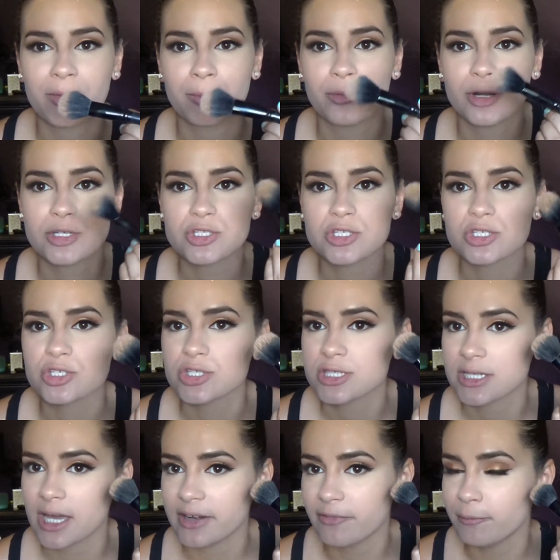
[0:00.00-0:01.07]
brush to just
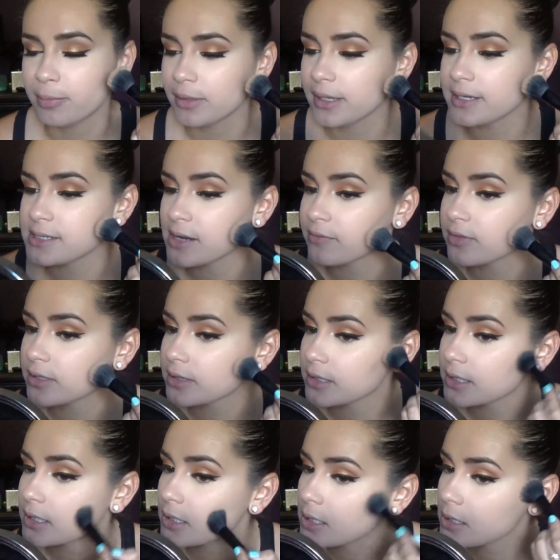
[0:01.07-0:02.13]
kind of blend
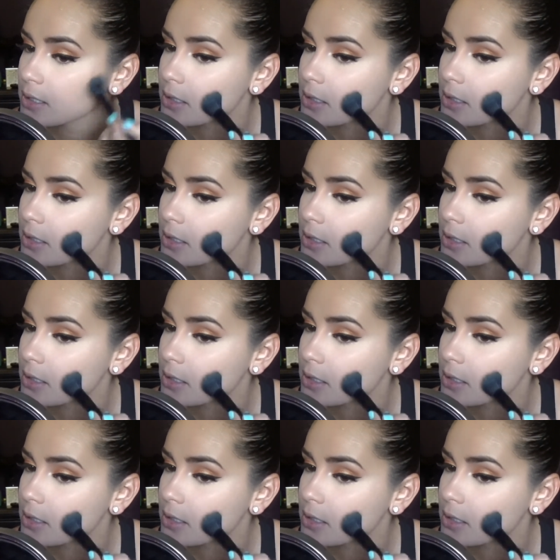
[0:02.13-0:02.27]
everything.